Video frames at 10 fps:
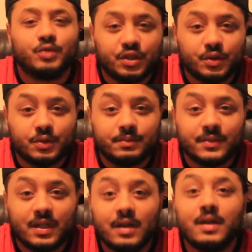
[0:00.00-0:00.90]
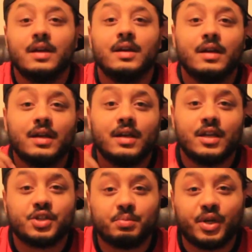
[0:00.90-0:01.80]
0.
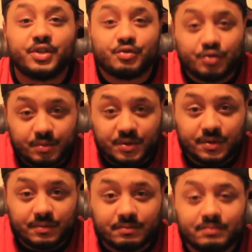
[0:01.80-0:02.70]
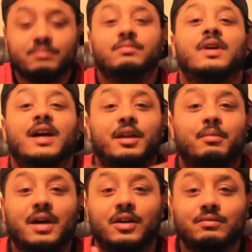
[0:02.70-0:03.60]
It's your boy Troops, and I'm
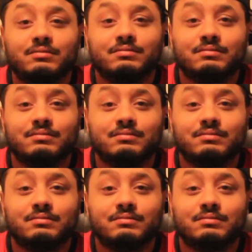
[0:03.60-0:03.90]
out.